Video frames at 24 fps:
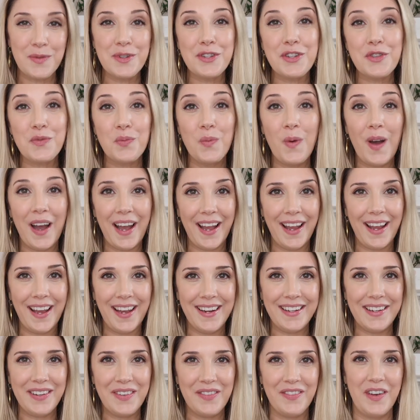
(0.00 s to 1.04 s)
which is why I
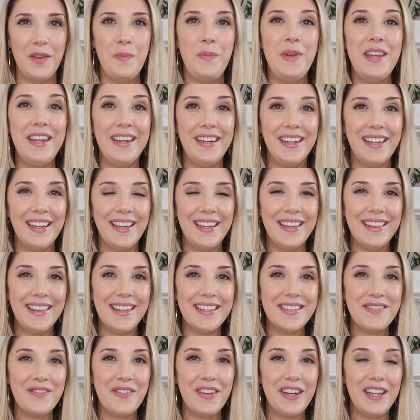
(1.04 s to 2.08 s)
didn't repeat it in
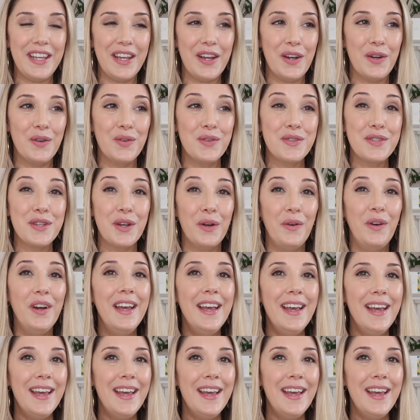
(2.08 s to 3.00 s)
this video. So